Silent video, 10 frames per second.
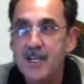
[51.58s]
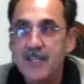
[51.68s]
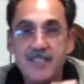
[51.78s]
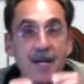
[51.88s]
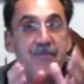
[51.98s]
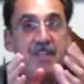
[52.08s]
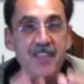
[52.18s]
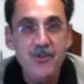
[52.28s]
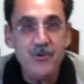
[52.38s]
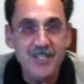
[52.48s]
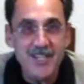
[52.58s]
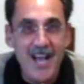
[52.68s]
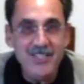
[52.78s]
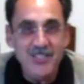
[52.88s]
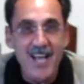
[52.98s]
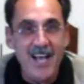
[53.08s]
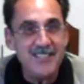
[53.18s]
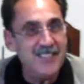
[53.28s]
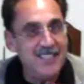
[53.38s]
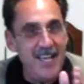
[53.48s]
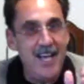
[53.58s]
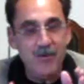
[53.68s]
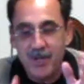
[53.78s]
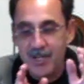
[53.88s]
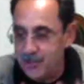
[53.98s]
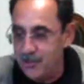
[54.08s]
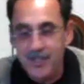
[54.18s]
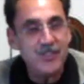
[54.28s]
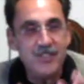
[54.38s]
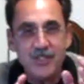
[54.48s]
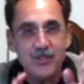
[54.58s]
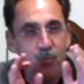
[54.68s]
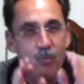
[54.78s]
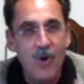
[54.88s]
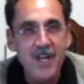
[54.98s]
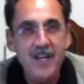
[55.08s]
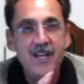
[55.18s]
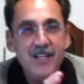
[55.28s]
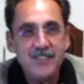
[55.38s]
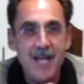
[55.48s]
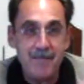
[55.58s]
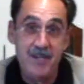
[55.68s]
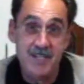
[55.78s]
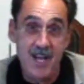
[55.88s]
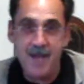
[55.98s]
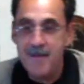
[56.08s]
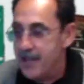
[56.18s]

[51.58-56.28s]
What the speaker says: something that you can digest, again, we're going to do this just one step at a time.